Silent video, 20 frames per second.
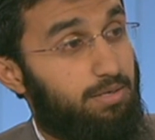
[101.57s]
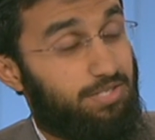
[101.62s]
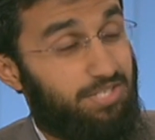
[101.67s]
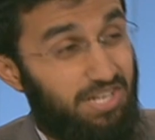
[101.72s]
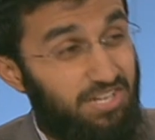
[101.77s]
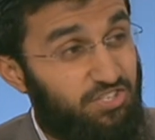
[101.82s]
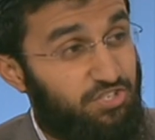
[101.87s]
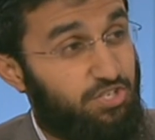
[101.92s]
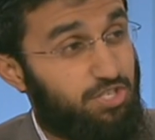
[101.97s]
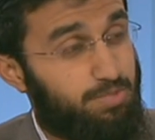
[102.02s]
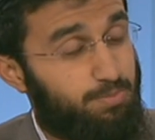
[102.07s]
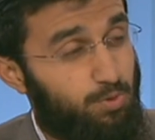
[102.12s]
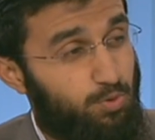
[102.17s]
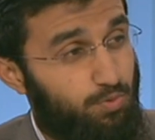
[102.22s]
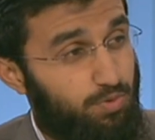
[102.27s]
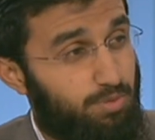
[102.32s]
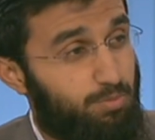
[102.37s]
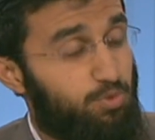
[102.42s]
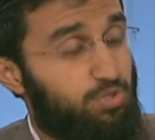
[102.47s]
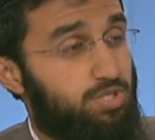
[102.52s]
tensions
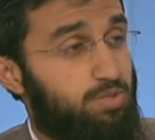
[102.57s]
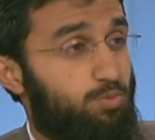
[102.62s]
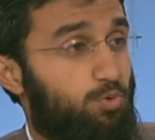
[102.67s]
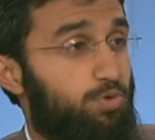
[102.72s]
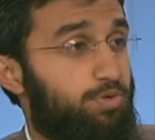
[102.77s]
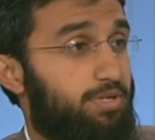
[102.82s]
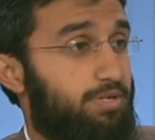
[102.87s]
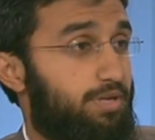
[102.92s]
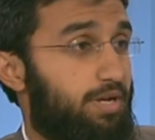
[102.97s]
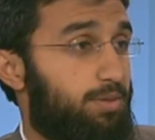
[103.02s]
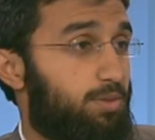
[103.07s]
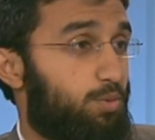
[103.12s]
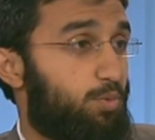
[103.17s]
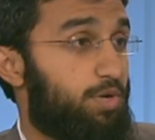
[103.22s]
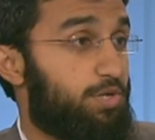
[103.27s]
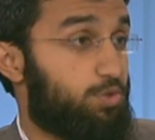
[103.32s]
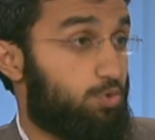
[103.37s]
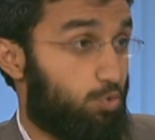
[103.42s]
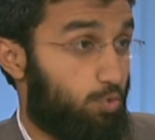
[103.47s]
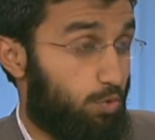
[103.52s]
between the Muslim world and the
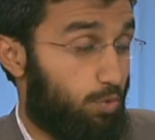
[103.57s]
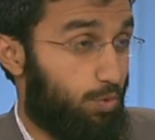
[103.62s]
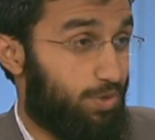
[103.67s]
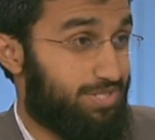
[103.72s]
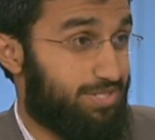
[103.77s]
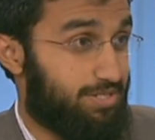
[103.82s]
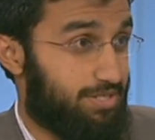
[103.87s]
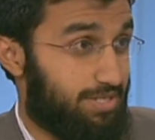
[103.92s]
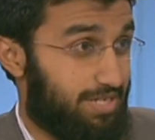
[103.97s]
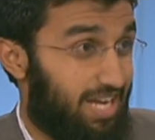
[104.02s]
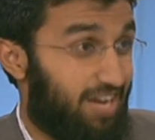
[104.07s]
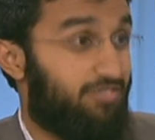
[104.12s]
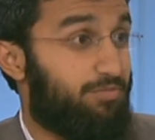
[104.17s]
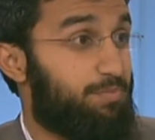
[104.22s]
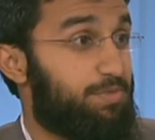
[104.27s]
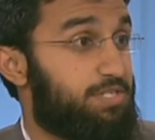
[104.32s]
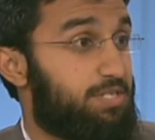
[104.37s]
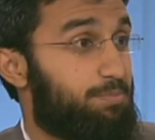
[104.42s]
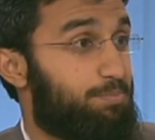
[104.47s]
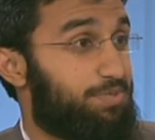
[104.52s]
West, or Western
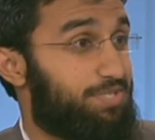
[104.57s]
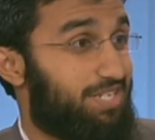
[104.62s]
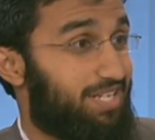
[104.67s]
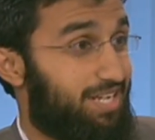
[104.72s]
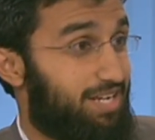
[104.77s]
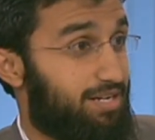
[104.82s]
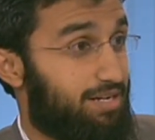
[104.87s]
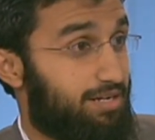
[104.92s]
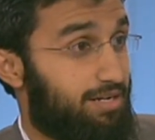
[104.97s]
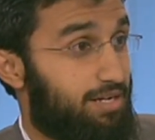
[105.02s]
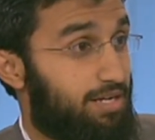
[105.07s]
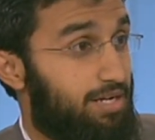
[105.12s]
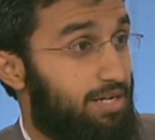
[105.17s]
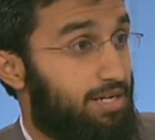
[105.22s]
governments in particular,